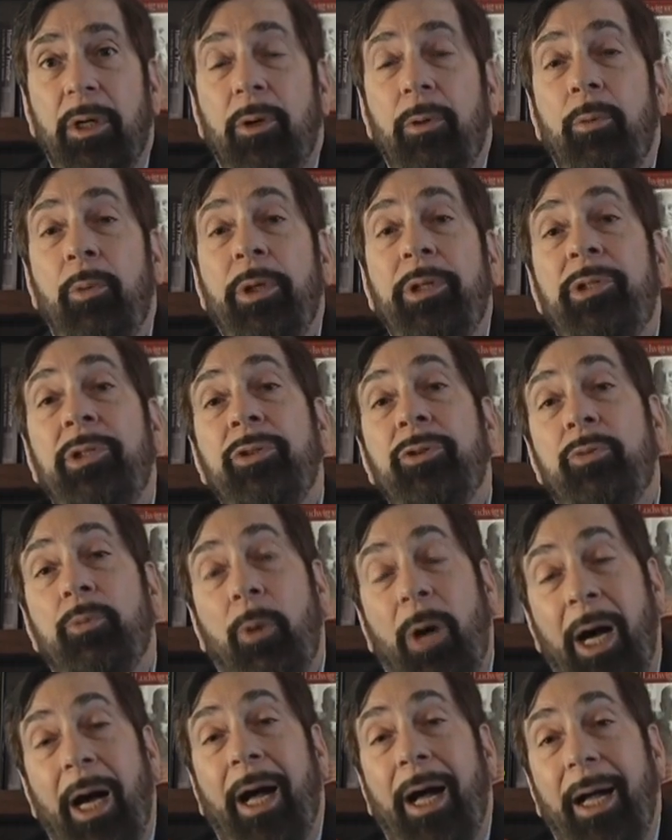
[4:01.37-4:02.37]
which is
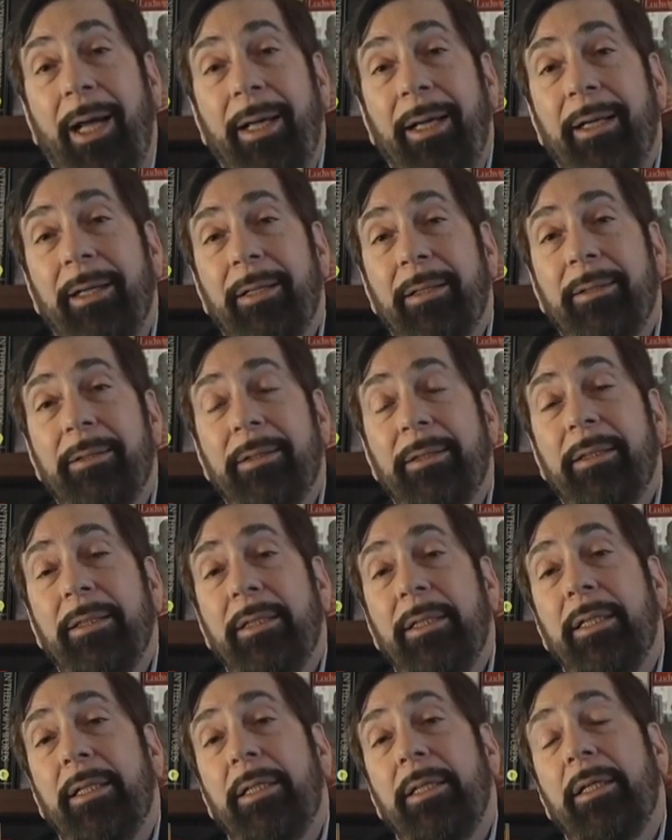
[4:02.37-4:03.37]
why
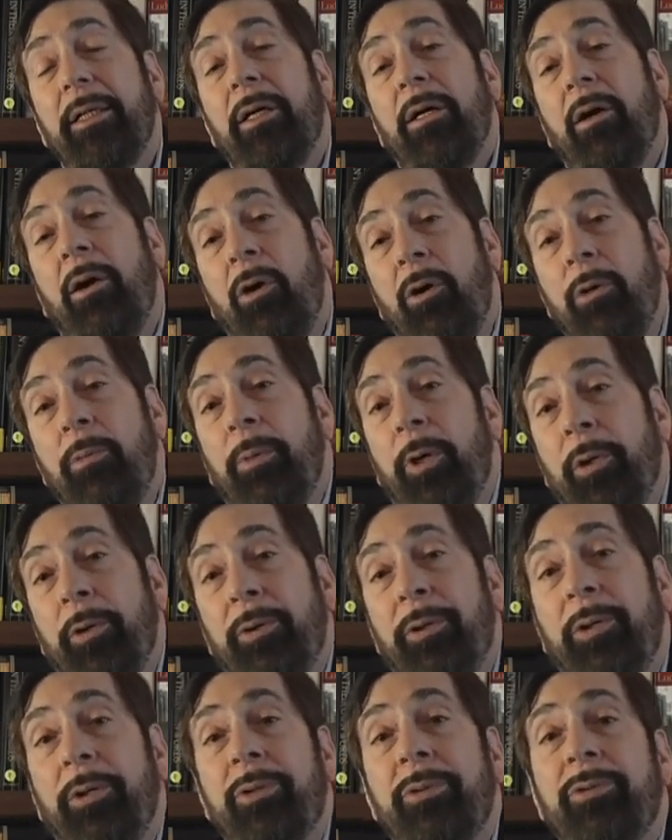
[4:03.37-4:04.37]

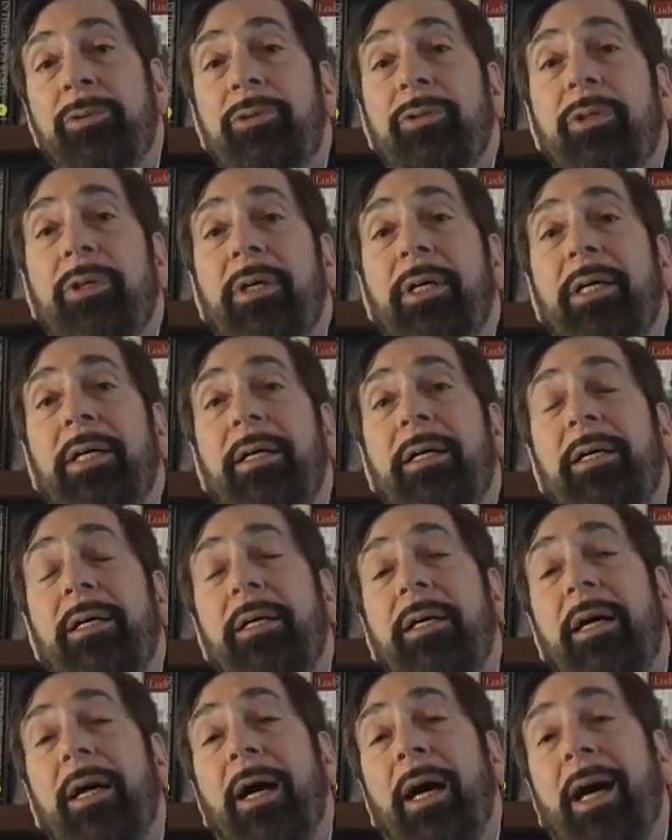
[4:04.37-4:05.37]
homeowners
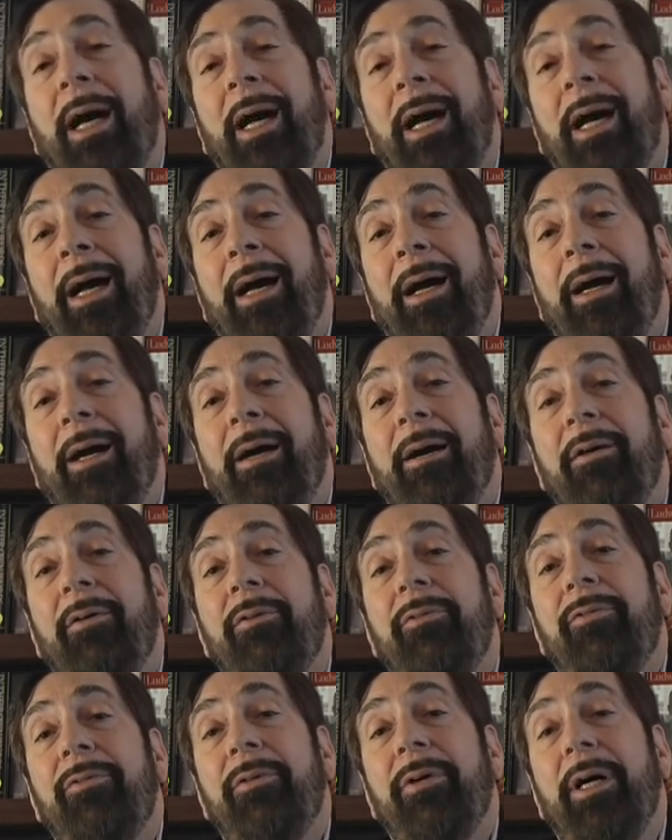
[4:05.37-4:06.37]

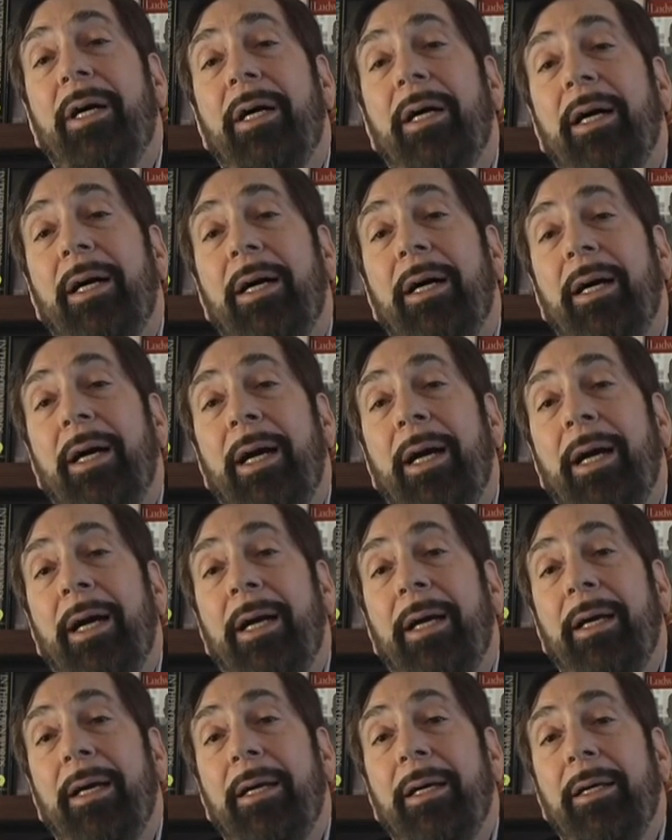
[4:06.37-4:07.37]
have
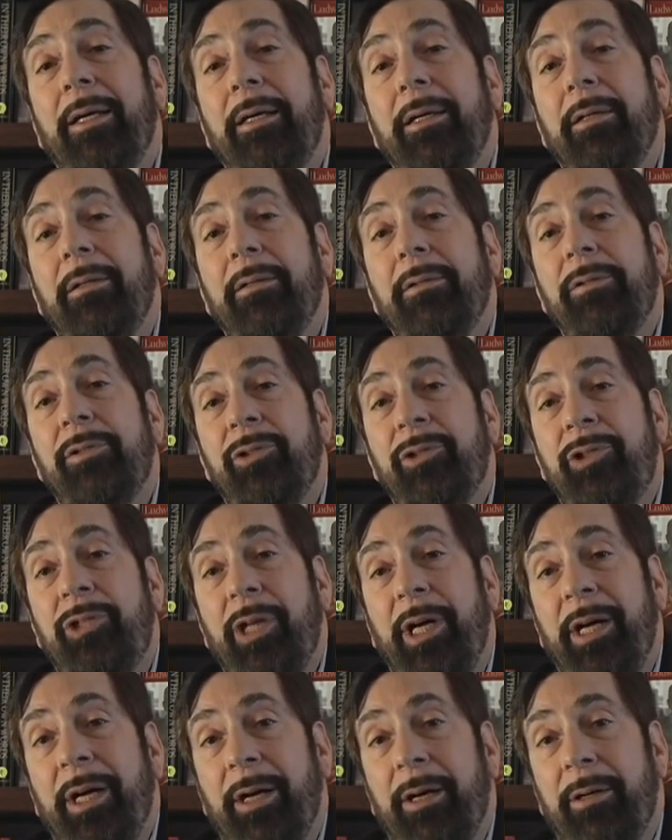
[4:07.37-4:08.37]
a
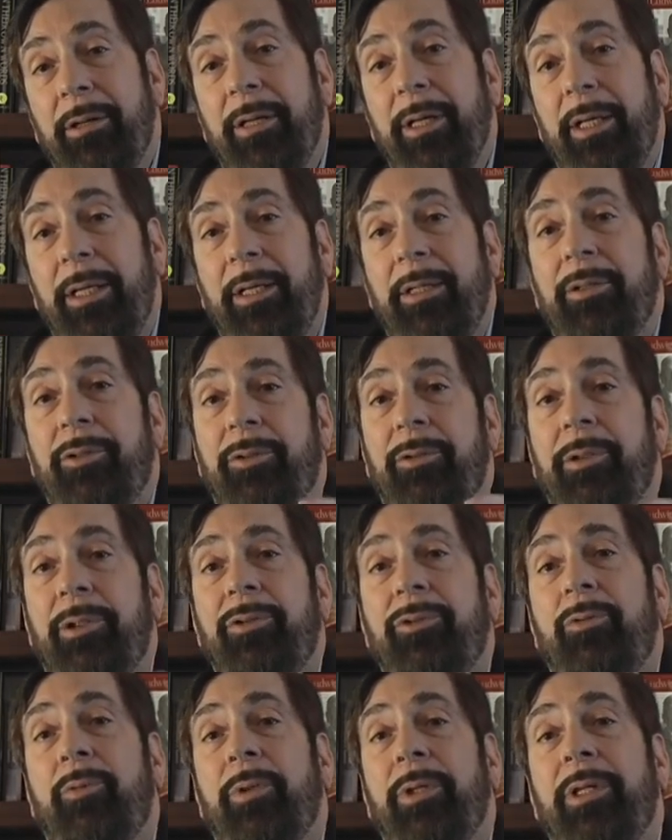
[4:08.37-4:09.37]
shared
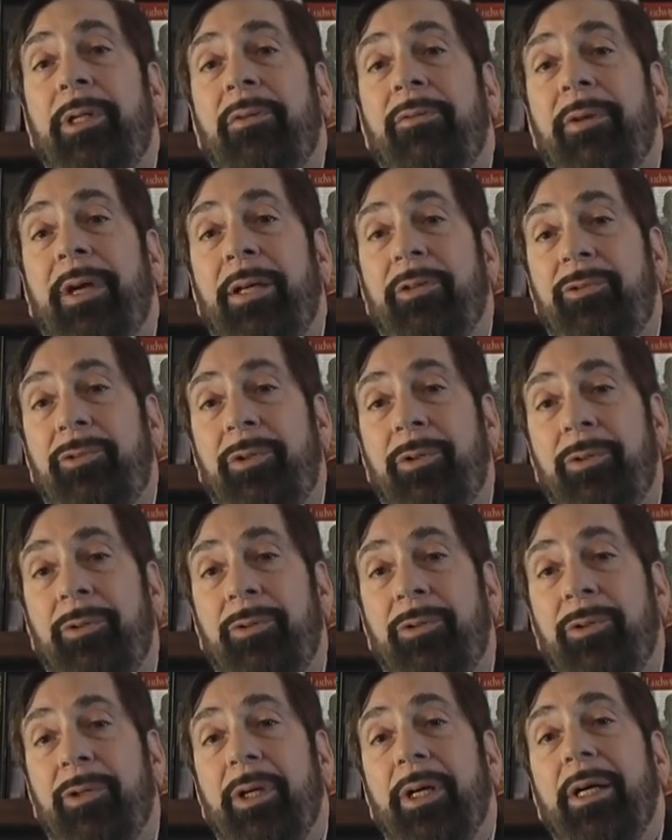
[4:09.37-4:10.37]
interest with
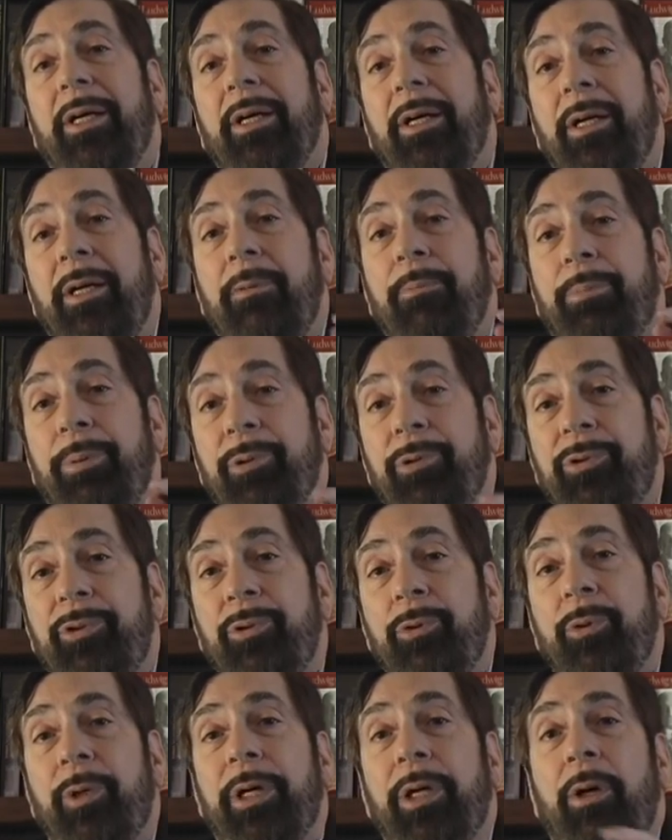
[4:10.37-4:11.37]
investors in
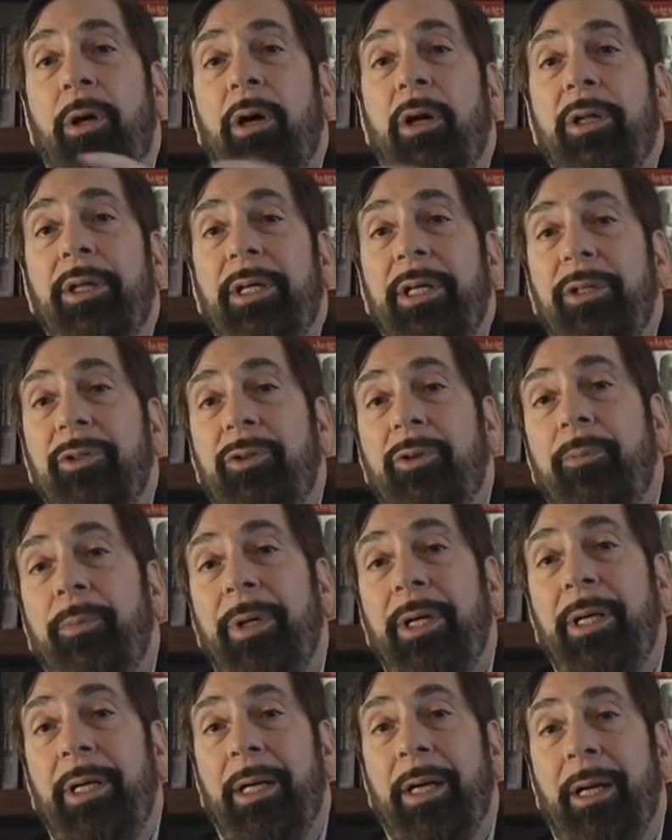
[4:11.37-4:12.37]
pursuing all the
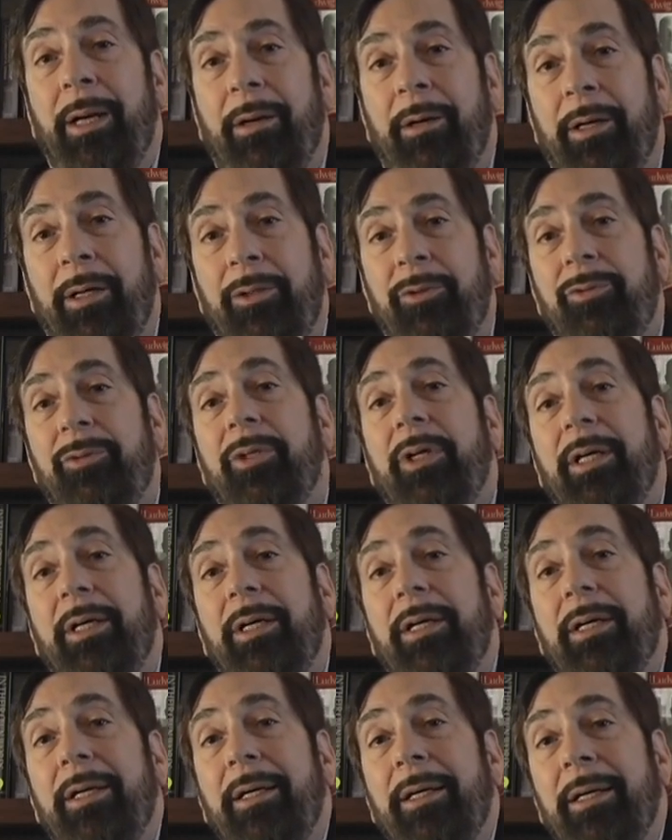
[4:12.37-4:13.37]
intermediaries
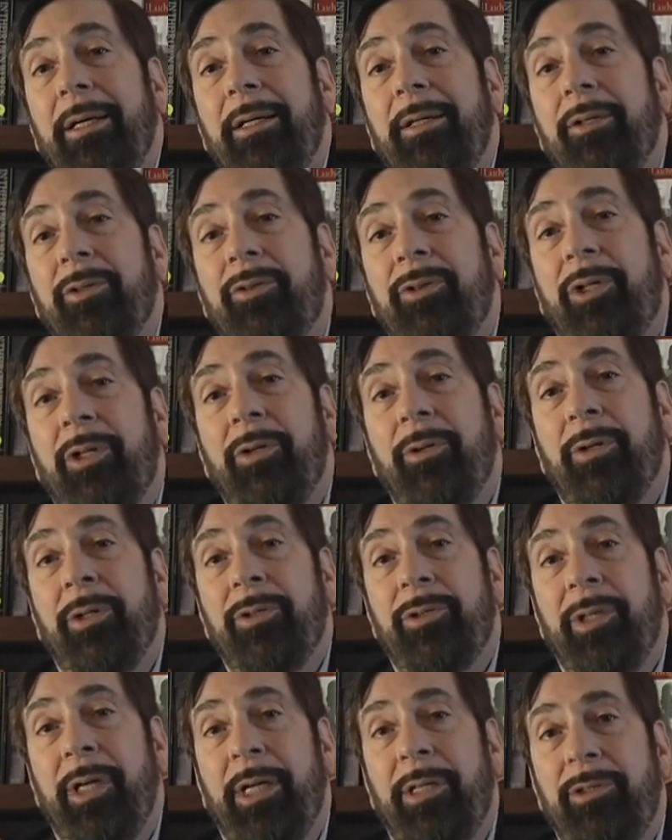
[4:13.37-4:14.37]
in the
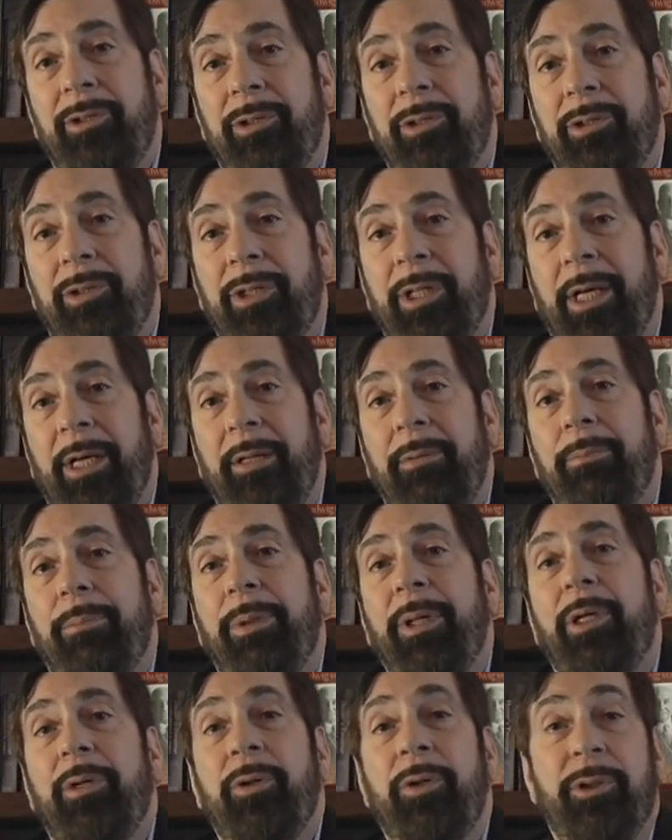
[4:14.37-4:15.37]
securitization chain,
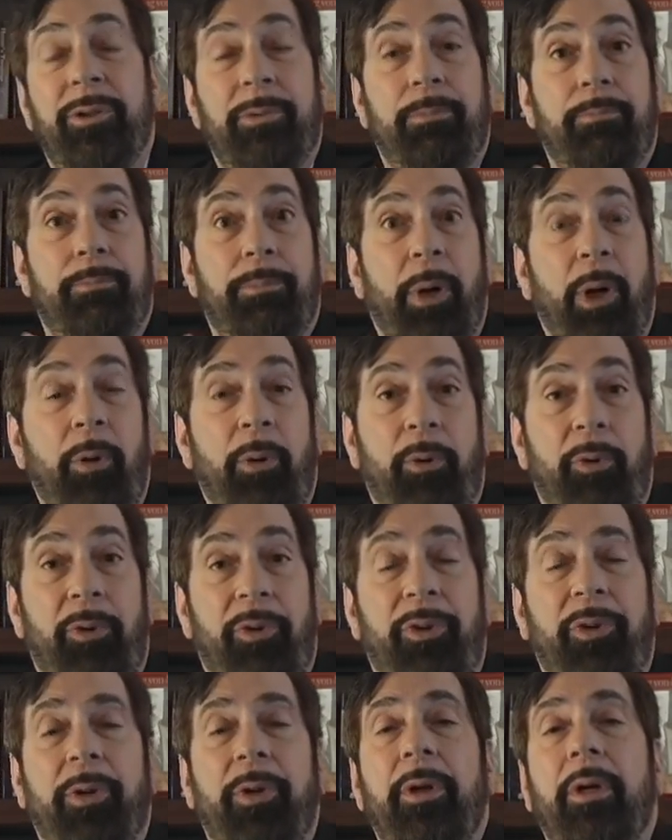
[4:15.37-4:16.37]
because both